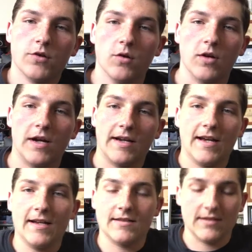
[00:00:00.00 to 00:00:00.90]
going on
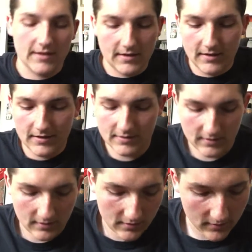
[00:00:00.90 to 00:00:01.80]
guys it is
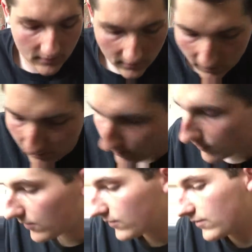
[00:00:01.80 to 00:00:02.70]

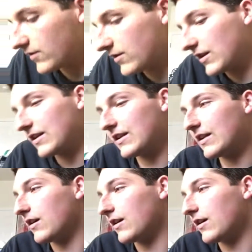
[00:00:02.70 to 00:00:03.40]
CD